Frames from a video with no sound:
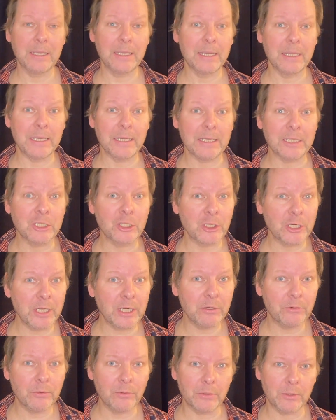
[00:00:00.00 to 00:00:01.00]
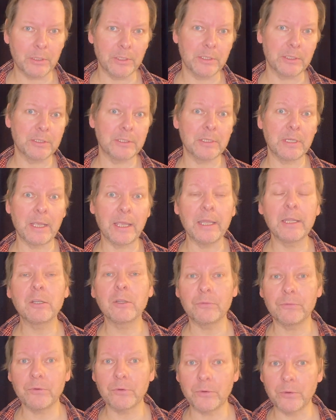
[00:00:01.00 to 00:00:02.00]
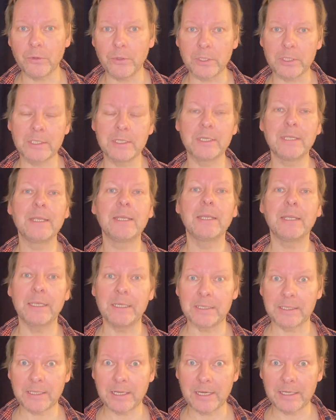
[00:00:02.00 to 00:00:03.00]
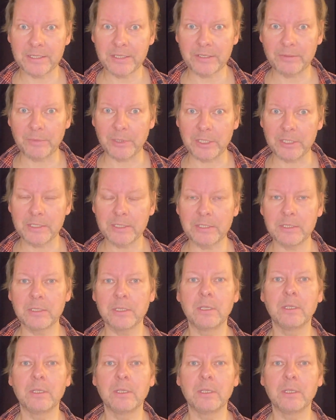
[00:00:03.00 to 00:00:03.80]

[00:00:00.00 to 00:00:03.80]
its shareholders, and of course, its customers.